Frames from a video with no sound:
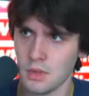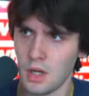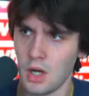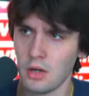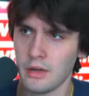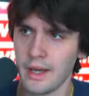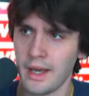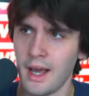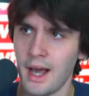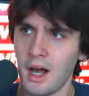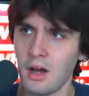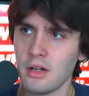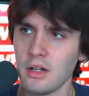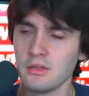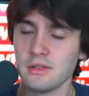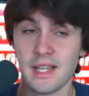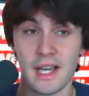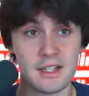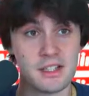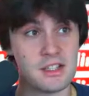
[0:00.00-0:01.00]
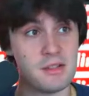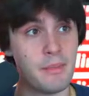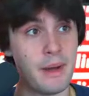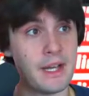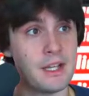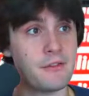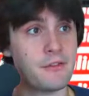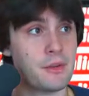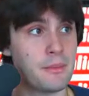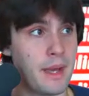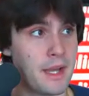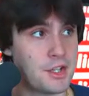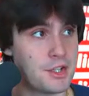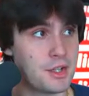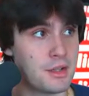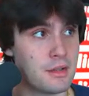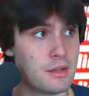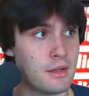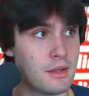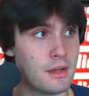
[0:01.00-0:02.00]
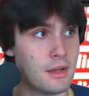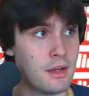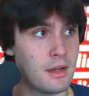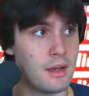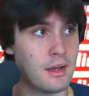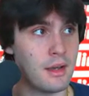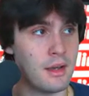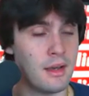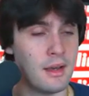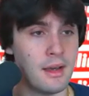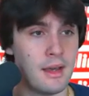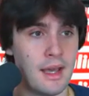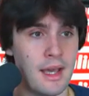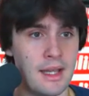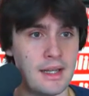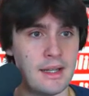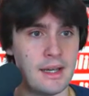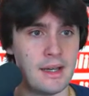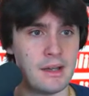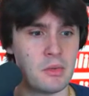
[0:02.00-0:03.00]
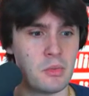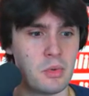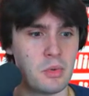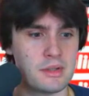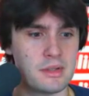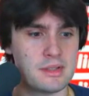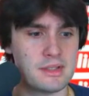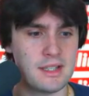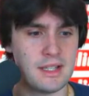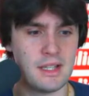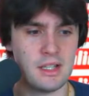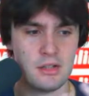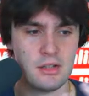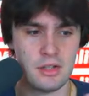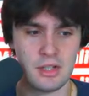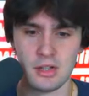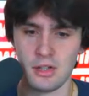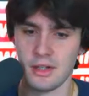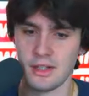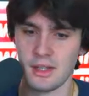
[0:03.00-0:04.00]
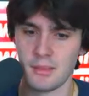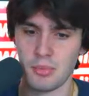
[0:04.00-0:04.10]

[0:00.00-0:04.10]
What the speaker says: Okay. I'll go text you my information and we'll see. Okay. You can look at the